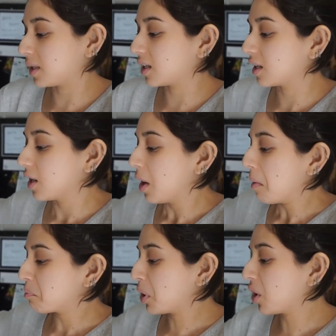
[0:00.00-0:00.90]
be
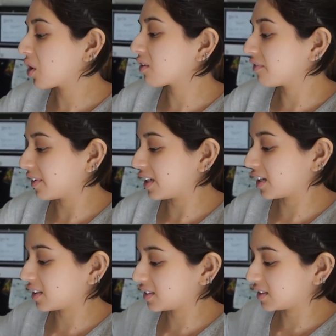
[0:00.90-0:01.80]

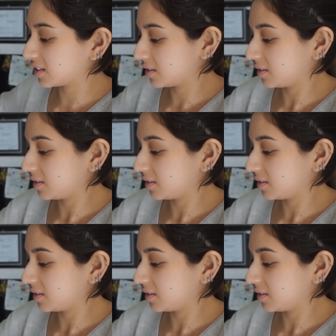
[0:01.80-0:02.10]
perfect.